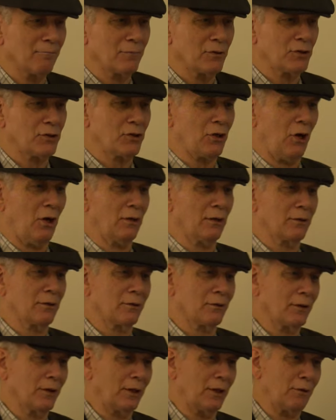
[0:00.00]

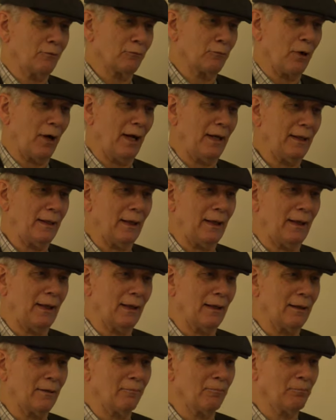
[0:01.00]
scholarly
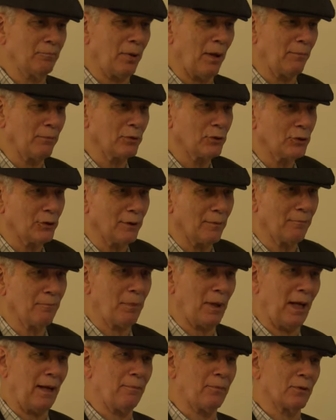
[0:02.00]
writing and publishing
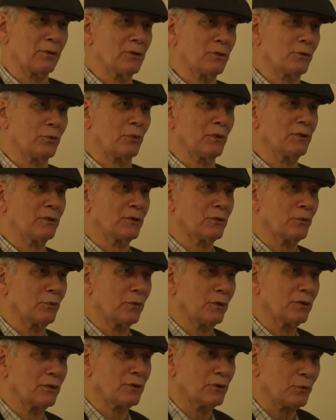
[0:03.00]
papers was
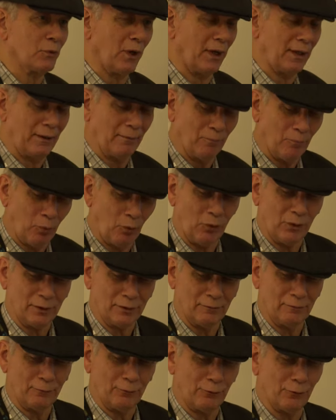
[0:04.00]
quite
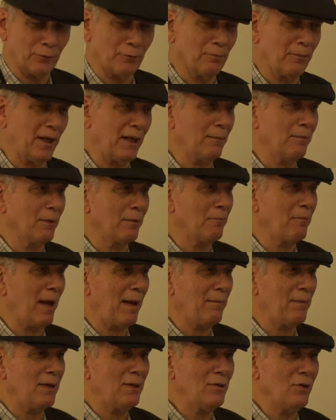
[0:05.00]
important for me, but
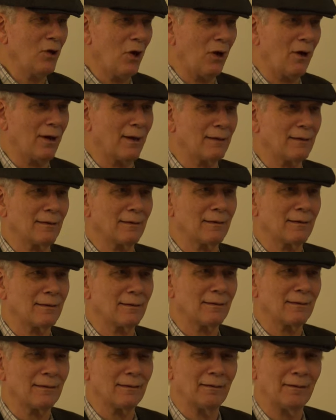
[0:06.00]
maybe not
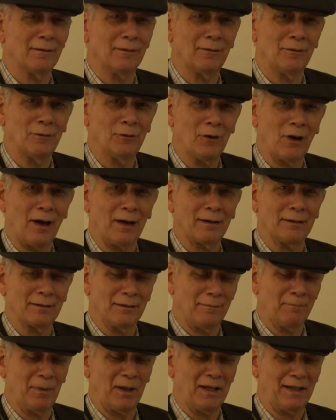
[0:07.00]
at
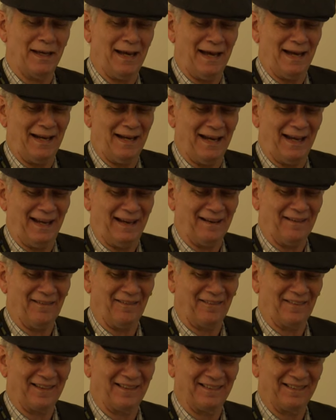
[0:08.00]
the beginning,
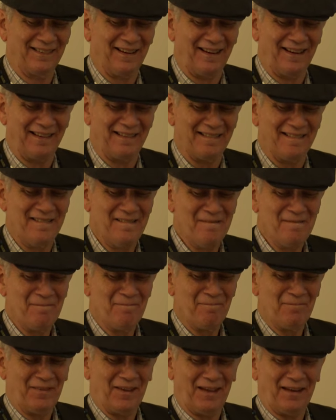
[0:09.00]
or not,
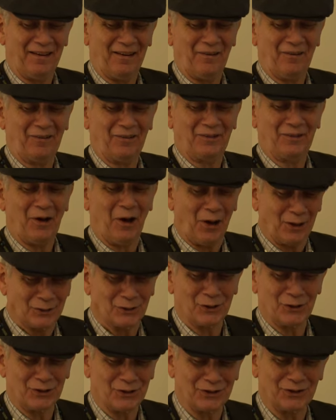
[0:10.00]
you know,
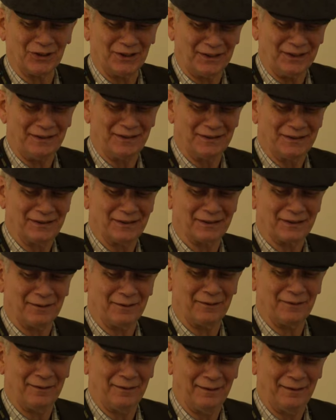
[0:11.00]
consciously.
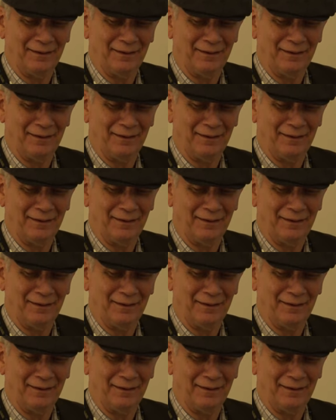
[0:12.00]
So,